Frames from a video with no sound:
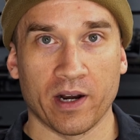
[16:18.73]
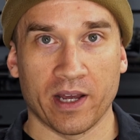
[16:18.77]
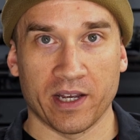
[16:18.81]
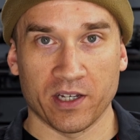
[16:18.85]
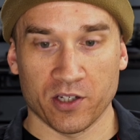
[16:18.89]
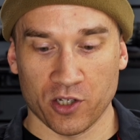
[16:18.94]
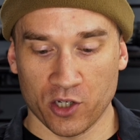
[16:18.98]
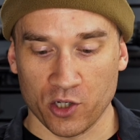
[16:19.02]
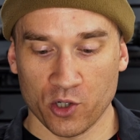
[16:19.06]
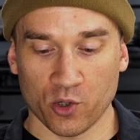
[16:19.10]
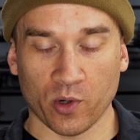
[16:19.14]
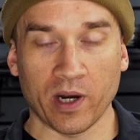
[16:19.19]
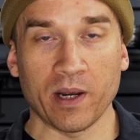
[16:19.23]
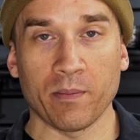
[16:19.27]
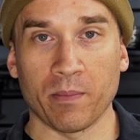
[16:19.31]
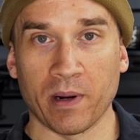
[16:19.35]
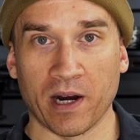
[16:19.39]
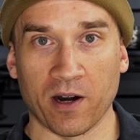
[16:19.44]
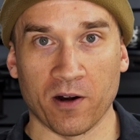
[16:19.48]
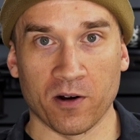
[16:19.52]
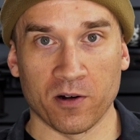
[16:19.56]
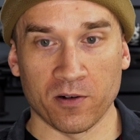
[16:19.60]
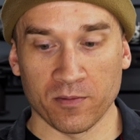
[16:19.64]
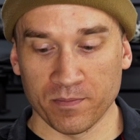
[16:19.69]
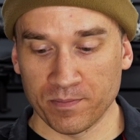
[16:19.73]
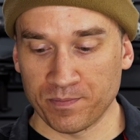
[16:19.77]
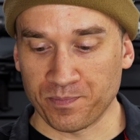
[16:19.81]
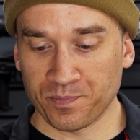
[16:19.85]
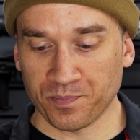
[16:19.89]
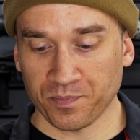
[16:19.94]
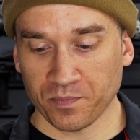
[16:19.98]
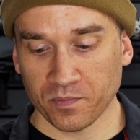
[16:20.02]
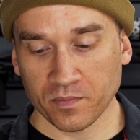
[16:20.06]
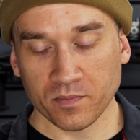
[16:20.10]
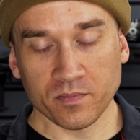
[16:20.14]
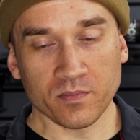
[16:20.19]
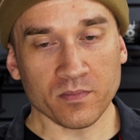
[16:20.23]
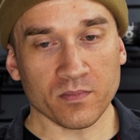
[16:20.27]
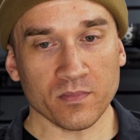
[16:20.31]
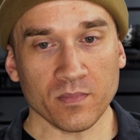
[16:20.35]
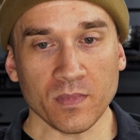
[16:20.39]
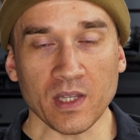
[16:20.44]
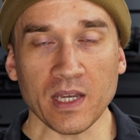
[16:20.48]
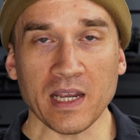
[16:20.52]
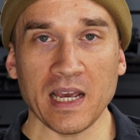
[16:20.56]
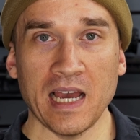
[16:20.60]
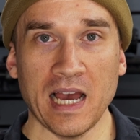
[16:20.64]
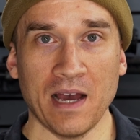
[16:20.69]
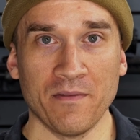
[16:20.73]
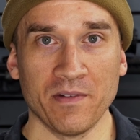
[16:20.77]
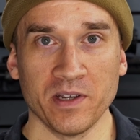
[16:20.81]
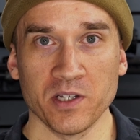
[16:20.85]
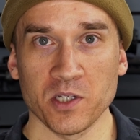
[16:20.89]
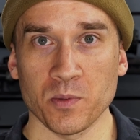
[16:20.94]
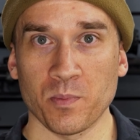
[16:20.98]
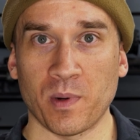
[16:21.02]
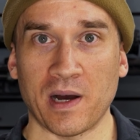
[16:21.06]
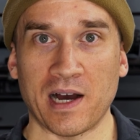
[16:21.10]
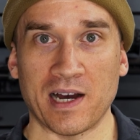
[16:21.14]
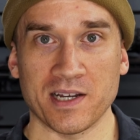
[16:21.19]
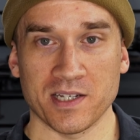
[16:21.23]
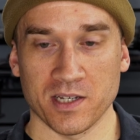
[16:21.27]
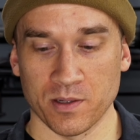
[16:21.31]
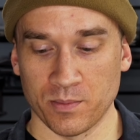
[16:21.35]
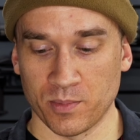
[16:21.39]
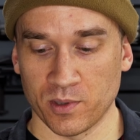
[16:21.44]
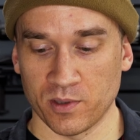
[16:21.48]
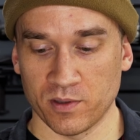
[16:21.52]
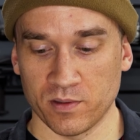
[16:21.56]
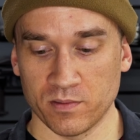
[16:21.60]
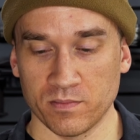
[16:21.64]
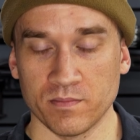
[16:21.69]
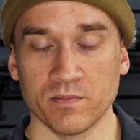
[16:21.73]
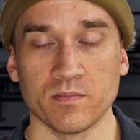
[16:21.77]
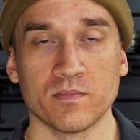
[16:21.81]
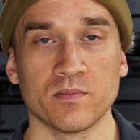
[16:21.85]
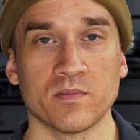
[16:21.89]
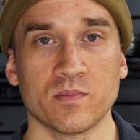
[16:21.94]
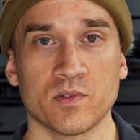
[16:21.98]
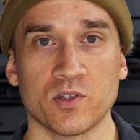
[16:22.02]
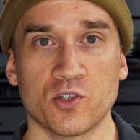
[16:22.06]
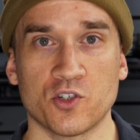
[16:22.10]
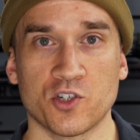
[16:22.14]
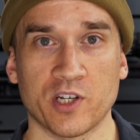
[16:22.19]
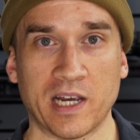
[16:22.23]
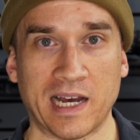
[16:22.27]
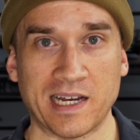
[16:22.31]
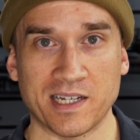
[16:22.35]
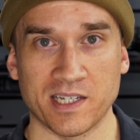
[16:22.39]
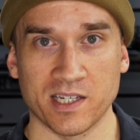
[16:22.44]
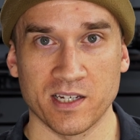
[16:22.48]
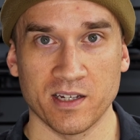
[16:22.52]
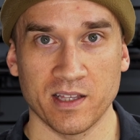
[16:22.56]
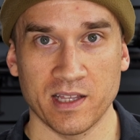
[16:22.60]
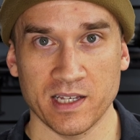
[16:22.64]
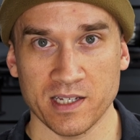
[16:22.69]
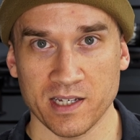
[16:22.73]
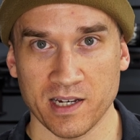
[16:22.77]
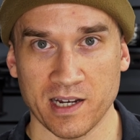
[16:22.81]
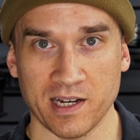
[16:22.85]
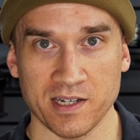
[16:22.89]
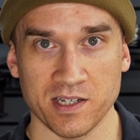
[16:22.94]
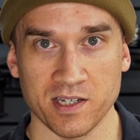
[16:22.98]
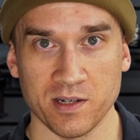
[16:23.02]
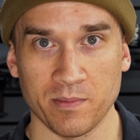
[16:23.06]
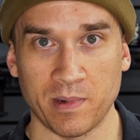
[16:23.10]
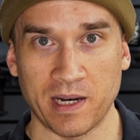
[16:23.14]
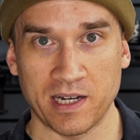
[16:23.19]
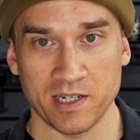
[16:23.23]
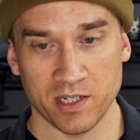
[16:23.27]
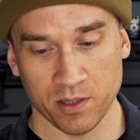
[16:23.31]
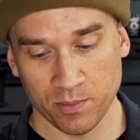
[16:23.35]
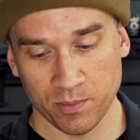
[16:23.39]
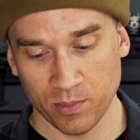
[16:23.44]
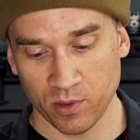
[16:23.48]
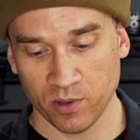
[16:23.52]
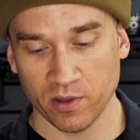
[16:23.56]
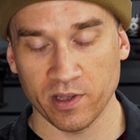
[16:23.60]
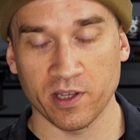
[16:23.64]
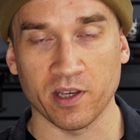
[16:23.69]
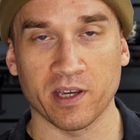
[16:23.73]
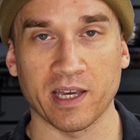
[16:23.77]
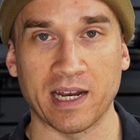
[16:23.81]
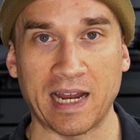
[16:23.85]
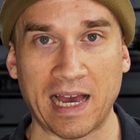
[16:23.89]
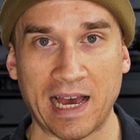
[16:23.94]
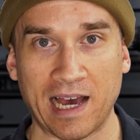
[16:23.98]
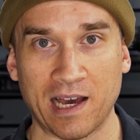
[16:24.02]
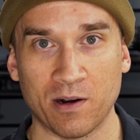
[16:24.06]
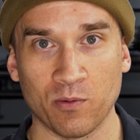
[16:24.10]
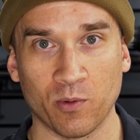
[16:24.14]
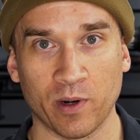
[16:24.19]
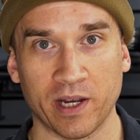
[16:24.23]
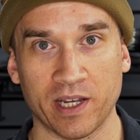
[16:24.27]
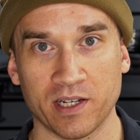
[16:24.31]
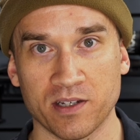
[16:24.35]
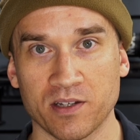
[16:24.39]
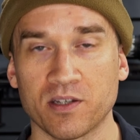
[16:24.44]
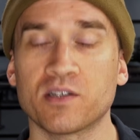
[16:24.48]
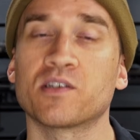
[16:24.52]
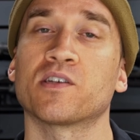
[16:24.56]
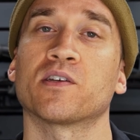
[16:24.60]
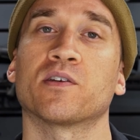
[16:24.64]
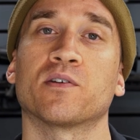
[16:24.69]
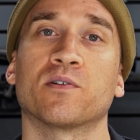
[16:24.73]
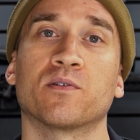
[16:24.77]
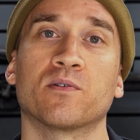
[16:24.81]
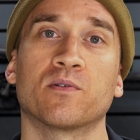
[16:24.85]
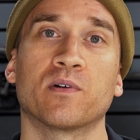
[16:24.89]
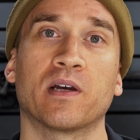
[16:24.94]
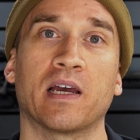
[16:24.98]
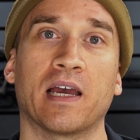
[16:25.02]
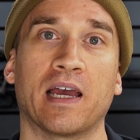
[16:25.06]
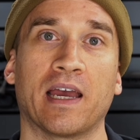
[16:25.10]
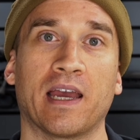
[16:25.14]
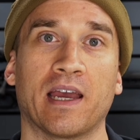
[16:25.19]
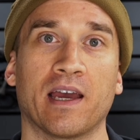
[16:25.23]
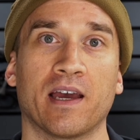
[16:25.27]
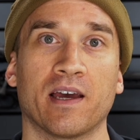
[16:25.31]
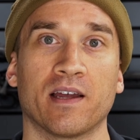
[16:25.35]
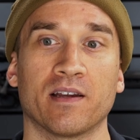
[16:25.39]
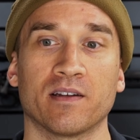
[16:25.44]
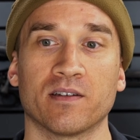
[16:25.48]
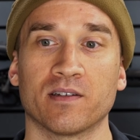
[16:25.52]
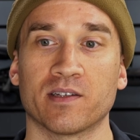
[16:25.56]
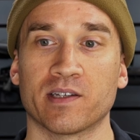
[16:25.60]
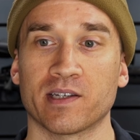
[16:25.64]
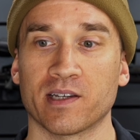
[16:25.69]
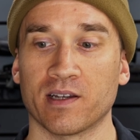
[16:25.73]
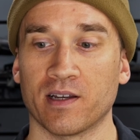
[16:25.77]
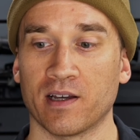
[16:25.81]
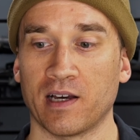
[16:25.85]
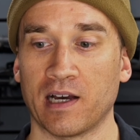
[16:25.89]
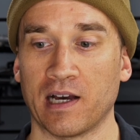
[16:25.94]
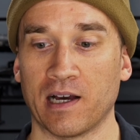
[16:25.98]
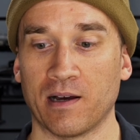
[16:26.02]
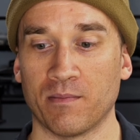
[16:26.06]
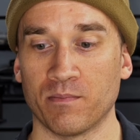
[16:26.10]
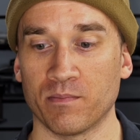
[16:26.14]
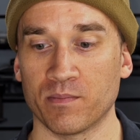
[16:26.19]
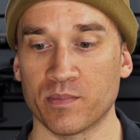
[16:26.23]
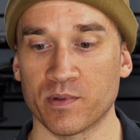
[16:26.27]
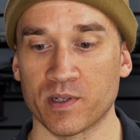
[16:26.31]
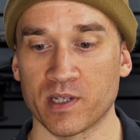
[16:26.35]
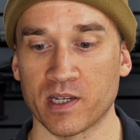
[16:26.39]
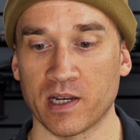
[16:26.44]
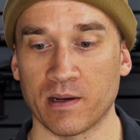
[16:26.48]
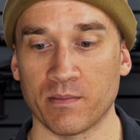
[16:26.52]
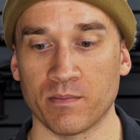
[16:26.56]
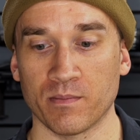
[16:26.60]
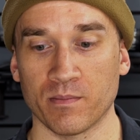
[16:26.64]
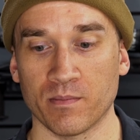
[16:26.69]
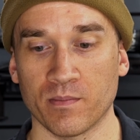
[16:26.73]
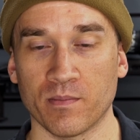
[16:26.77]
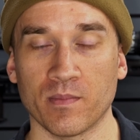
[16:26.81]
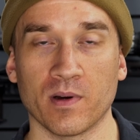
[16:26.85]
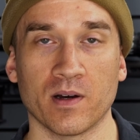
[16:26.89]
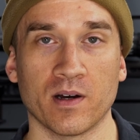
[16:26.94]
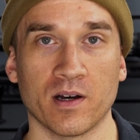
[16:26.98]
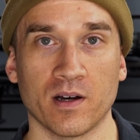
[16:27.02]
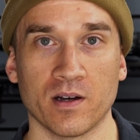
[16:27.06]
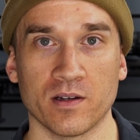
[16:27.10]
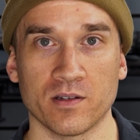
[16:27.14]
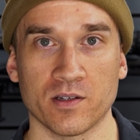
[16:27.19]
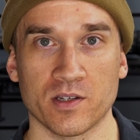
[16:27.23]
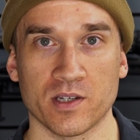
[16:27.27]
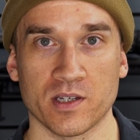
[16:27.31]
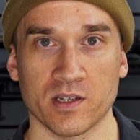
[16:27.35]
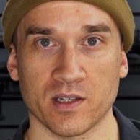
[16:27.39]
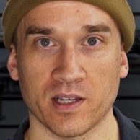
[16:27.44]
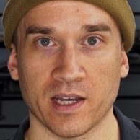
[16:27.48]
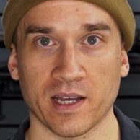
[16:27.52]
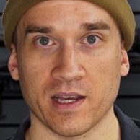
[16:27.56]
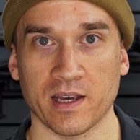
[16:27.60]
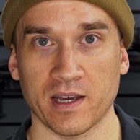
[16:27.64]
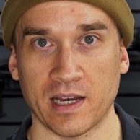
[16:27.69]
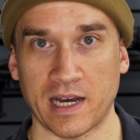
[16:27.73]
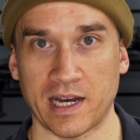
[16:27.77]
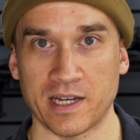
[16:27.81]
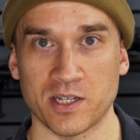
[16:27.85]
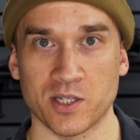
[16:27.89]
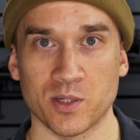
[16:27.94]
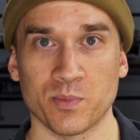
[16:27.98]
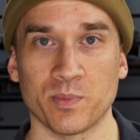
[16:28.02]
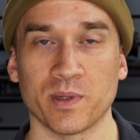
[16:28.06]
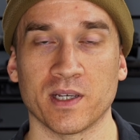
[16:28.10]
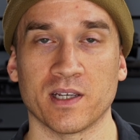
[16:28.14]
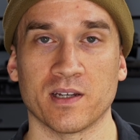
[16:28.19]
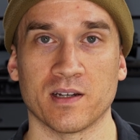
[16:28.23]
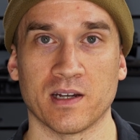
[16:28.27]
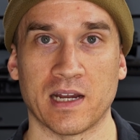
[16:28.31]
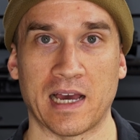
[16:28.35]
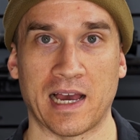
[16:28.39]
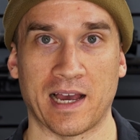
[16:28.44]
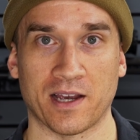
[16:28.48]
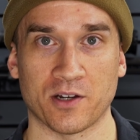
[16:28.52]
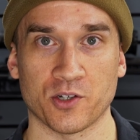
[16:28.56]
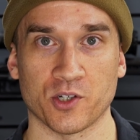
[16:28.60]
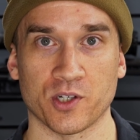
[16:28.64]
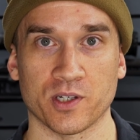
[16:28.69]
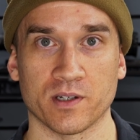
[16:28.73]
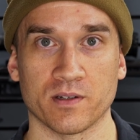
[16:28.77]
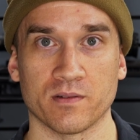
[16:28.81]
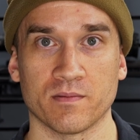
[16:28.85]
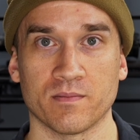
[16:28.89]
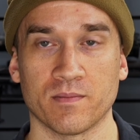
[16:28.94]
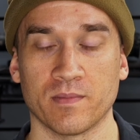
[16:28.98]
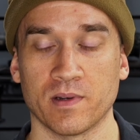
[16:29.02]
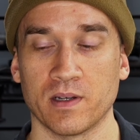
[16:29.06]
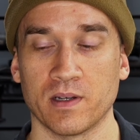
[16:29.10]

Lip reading: straight barrel, heavy as possible, chassis that's customizable that you can add weights to, and some slick high-speed action.